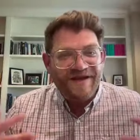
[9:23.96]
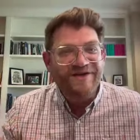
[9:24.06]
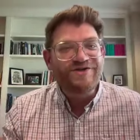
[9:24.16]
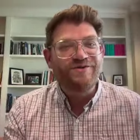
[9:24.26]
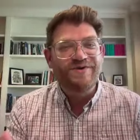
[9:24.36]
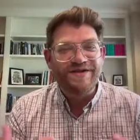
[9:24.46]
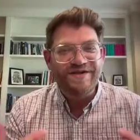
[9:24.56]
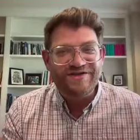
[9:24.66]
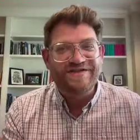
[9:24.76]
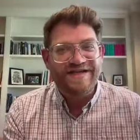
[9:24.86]

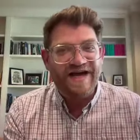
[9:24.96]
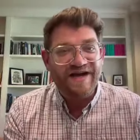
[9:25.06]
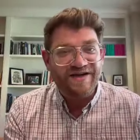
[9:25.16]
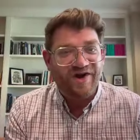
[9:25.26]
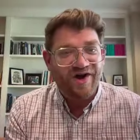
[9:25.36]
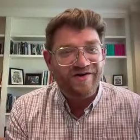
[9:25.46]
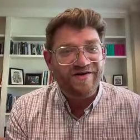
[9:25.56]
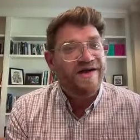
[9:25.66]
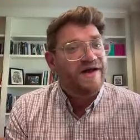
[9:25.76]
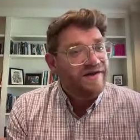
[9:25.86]
interreligious dialogue
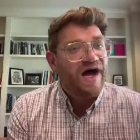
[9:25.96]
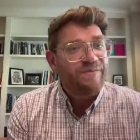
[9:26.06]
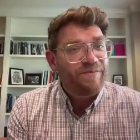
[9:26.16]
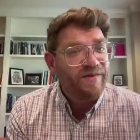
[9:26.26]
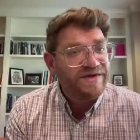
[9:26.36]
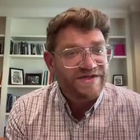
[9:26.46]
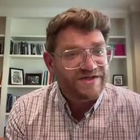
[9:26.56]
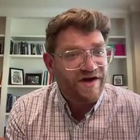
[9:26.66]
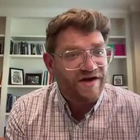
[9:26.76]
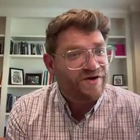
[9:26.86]
not premised
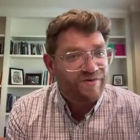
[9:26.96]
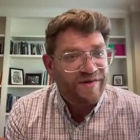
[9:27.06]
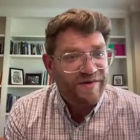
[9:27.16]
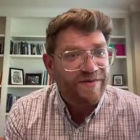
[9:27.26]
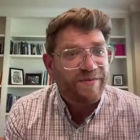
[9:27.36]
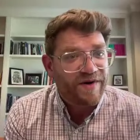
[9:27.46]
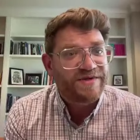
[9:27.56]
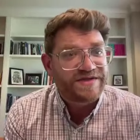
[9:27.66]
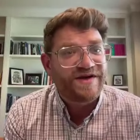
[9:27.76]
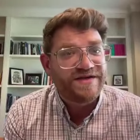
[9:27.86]
on agreement but
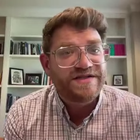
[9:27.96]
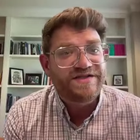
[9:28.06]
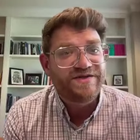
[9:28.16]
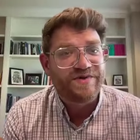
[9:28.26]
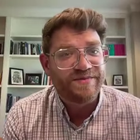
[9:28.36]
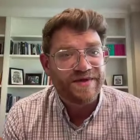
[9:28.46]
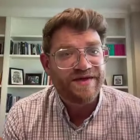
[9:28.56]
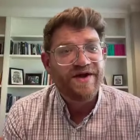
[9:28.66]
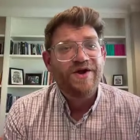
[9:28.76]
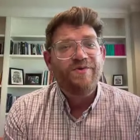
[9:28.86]
premised on
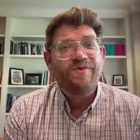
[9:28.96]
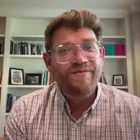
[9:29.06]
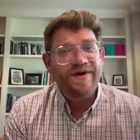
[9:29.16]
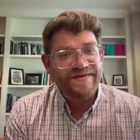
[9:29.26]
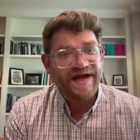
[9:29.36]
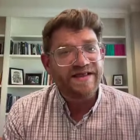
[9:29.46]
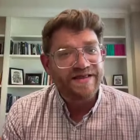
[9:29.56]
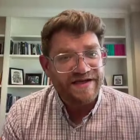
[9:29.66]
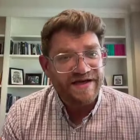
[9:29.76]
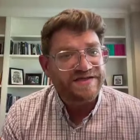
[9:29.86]
disagreement where might that
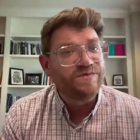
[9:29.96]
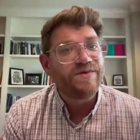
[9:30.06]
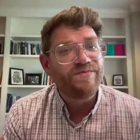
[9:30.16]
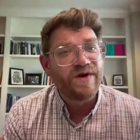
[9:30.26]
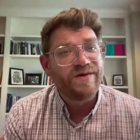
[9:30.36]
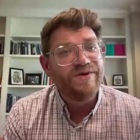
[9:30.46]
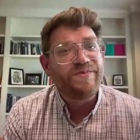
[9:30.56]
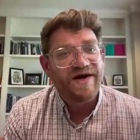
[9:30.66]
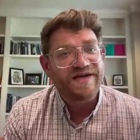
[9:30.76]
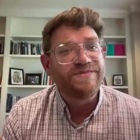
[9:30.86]
lead us and what what new
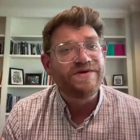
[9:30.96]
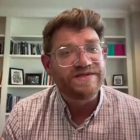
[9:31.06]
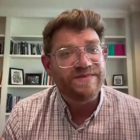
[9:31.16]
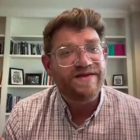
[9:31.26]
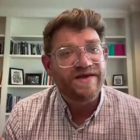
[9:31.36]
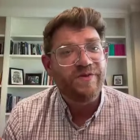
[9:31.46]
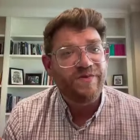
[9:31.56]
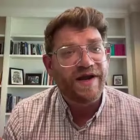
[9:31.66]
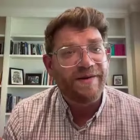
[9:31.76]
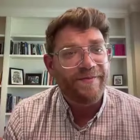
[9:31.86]
possibilities might that
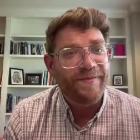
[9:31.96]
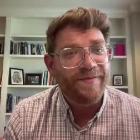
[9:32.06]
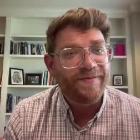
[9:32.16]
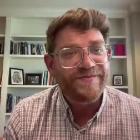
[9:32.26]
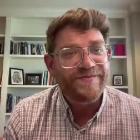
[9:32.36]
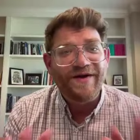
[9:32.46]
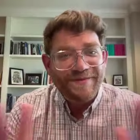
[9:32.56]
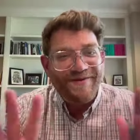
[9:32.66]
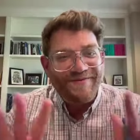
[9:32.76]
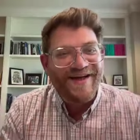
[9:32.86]
open up so I'll,
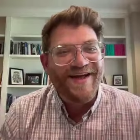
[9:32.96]
I'll